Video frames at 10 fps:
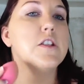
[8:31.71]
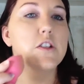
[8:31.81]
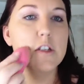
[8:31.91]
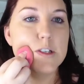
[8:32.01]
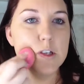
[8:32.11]

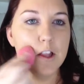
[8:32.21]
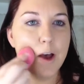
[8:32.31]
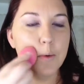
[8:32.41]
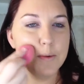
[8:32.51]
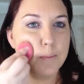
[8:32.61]
just so
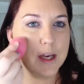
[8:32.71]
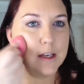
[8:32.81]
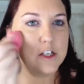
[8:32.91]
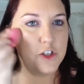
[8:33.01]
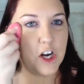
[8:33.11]
that wouldn't be
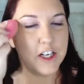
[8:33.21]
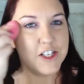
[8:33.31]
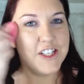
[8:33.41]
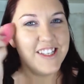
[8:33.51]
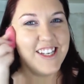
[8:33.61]
a
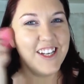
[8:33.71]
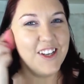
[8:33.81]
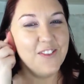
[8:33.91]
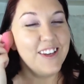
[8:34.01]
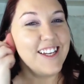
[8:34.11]
distraction to
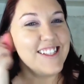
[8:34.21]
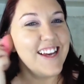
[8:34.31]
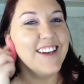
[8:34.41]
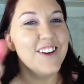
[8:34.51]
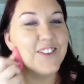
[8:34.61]
you, because
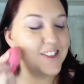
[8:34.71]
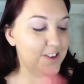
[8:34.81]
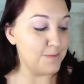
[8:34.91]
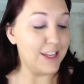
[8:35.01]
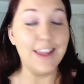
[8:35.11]
I know
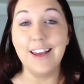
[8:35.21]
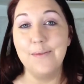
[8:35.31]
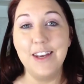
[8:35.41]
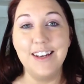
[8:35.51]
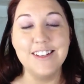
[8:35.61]
to me that
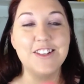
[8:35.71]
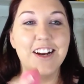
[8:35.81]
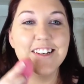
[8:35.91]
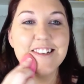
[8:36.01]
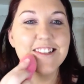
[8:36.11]
could be a
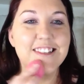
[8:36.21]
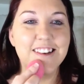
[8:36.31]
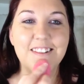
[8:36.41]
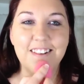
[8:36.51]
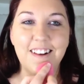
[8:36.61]
distraction.
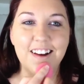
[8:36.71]
So